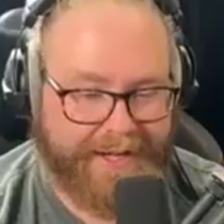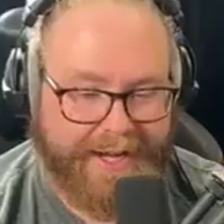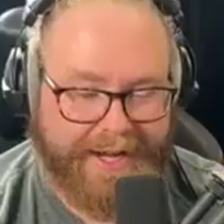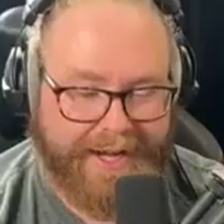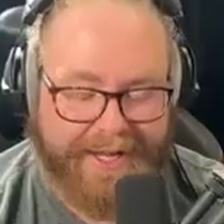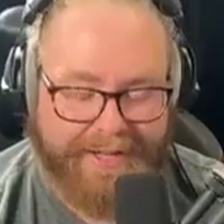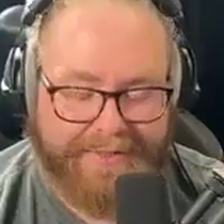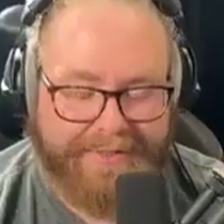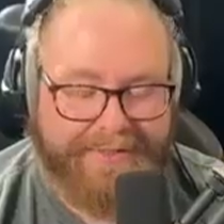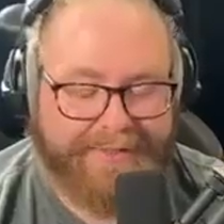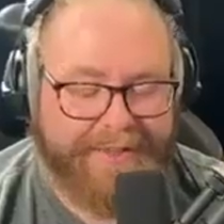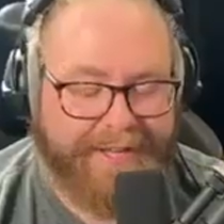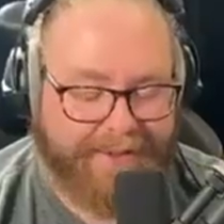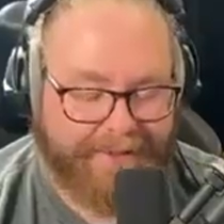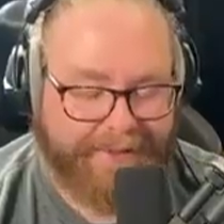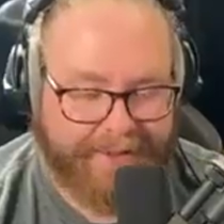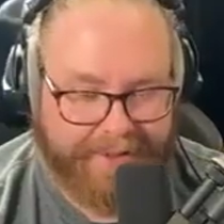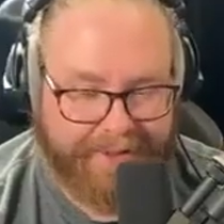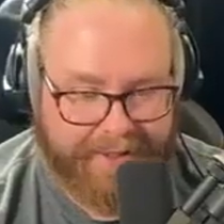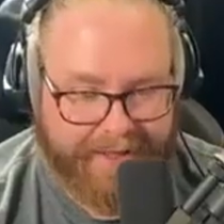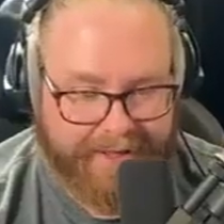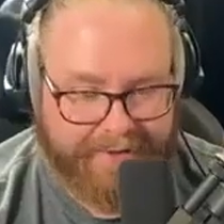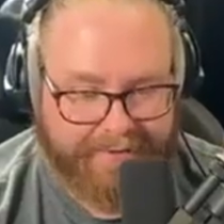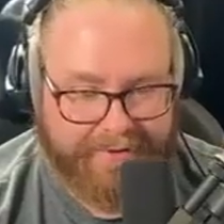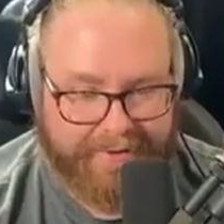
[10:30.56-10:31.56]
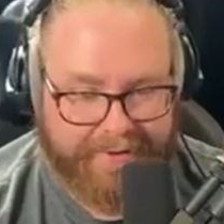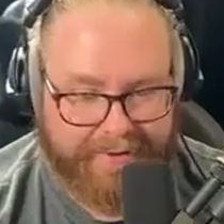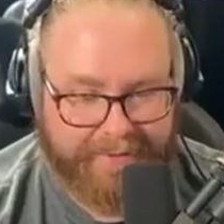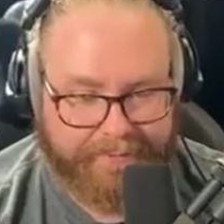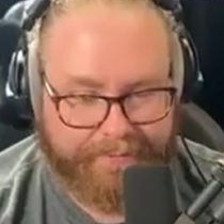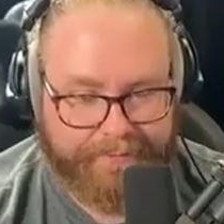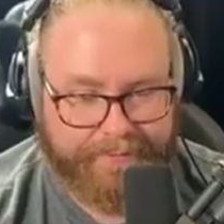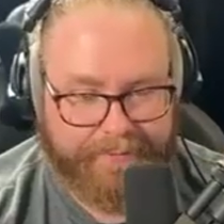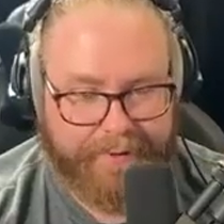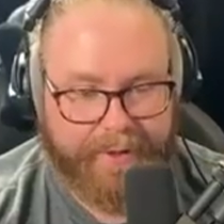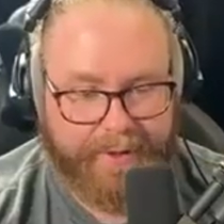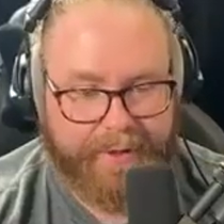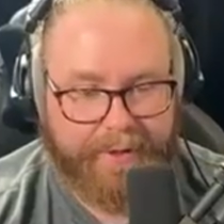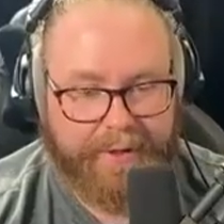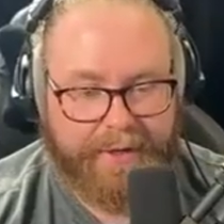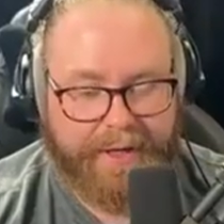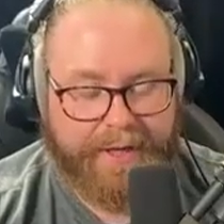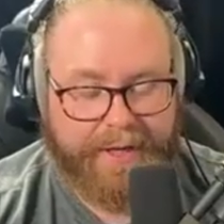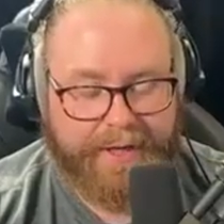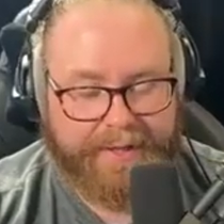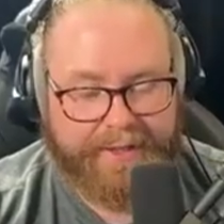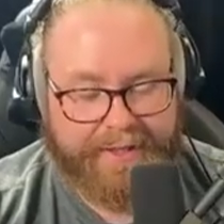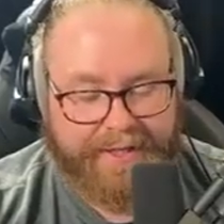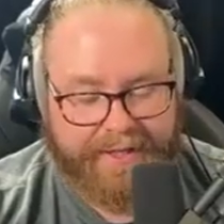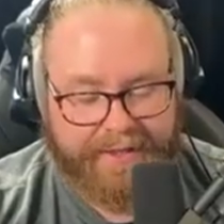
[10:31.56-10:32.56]
I had nothing left,
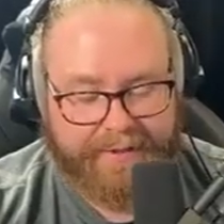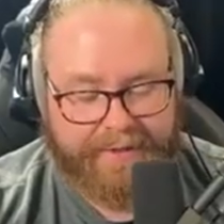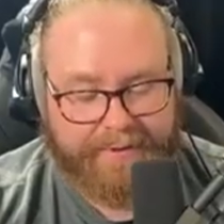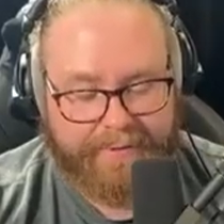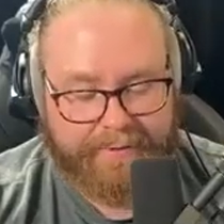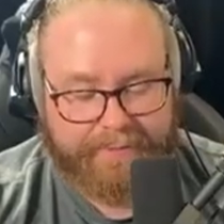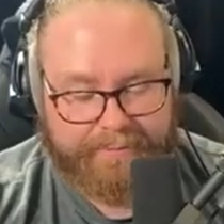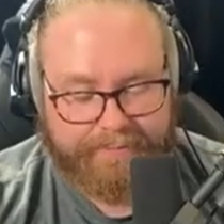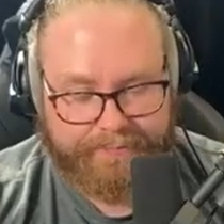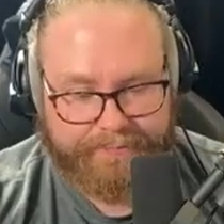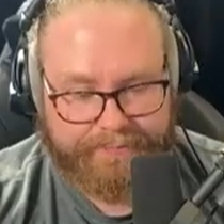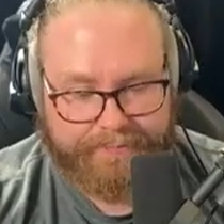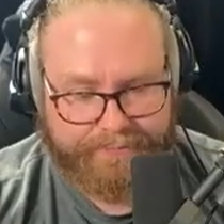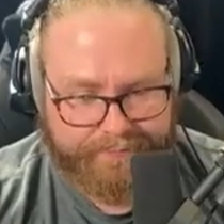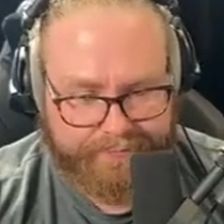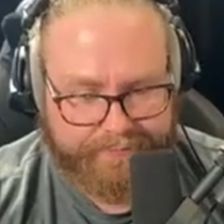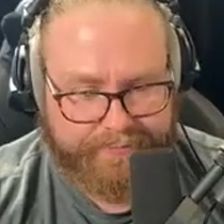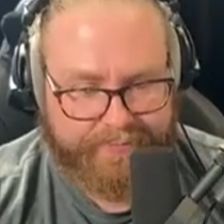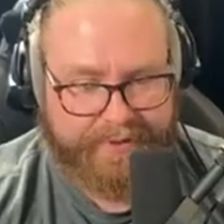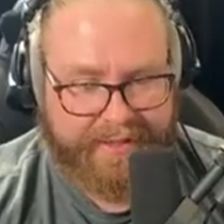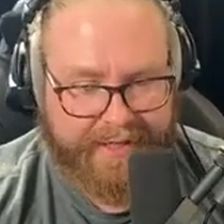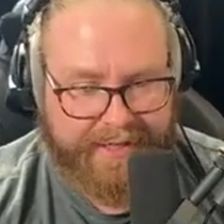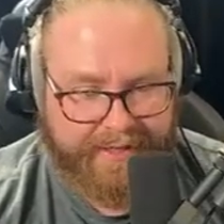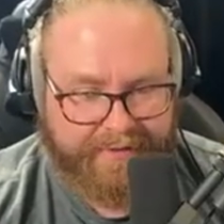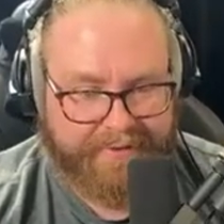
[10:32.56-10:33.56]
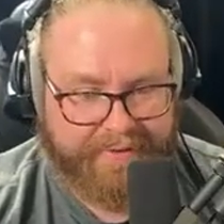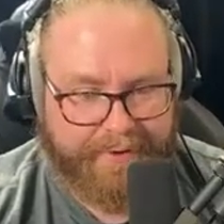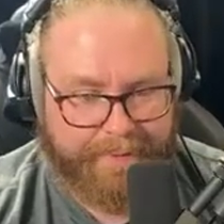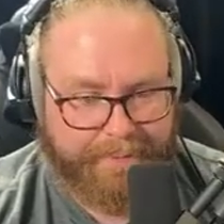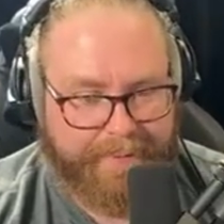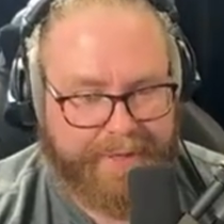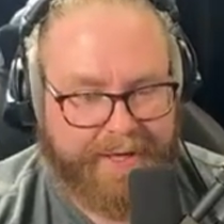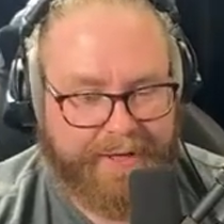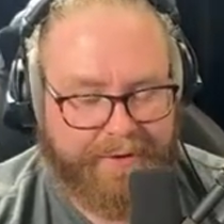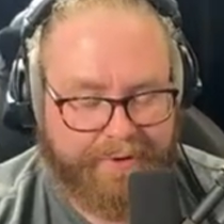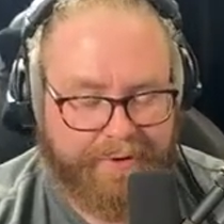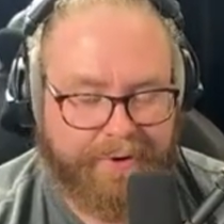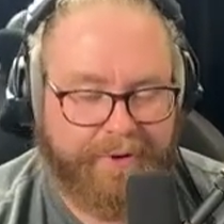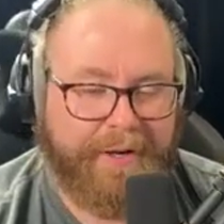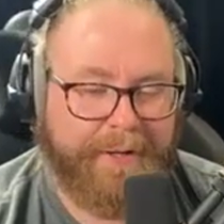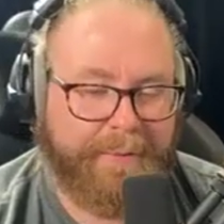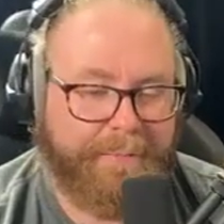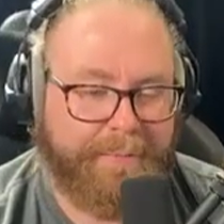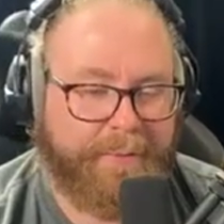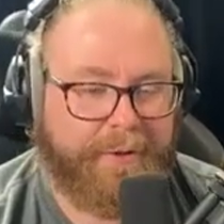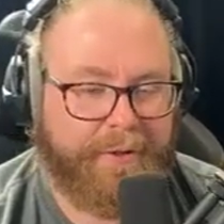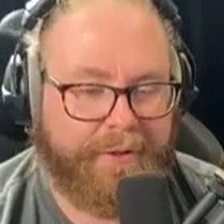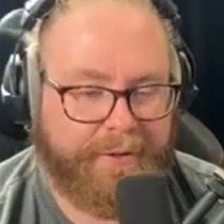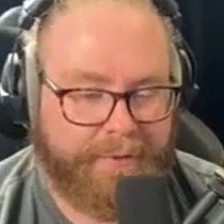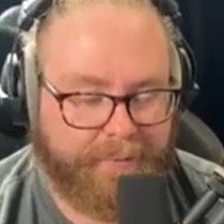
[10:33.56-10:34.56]
and then that's the big turning
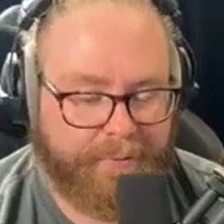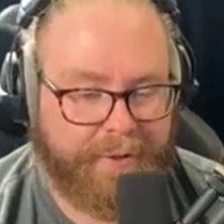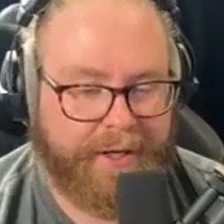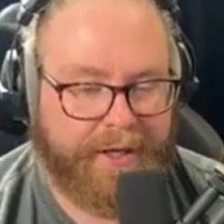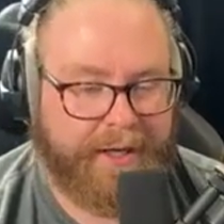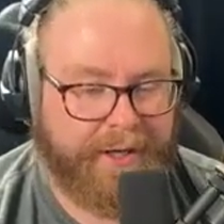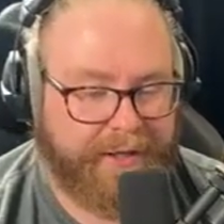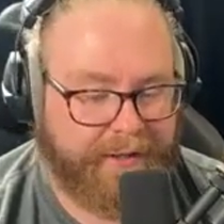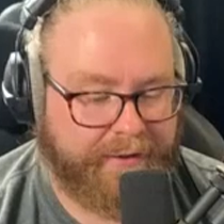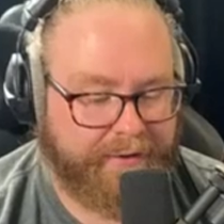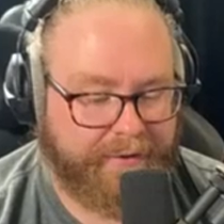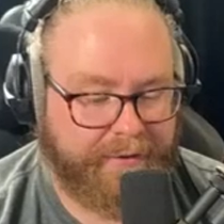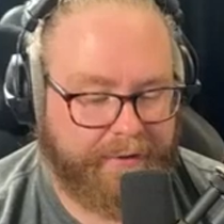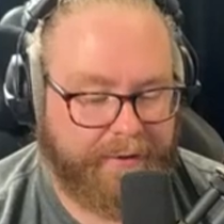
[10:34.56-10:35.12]
point where I